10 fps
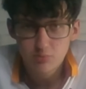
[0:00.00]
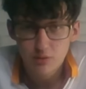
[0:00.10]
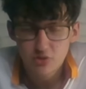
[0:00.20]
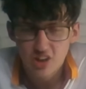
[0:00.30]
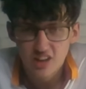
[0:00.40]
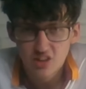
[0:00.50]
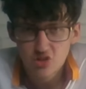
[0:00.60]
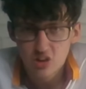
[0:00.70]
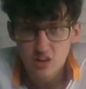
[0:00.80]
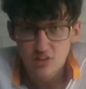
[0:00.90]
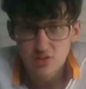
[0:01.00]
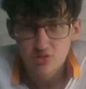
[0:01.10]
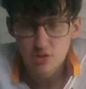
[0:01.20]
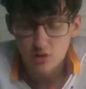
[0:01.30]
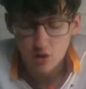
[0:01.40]
with Charlie Jolly. He's
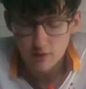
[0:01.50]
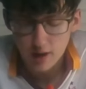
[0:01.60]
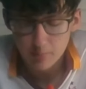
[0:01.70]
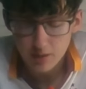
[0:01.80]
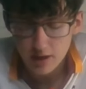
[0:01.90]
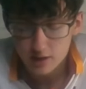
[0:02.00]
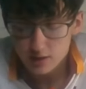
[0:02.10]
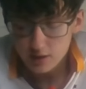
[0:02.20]
just an alright player.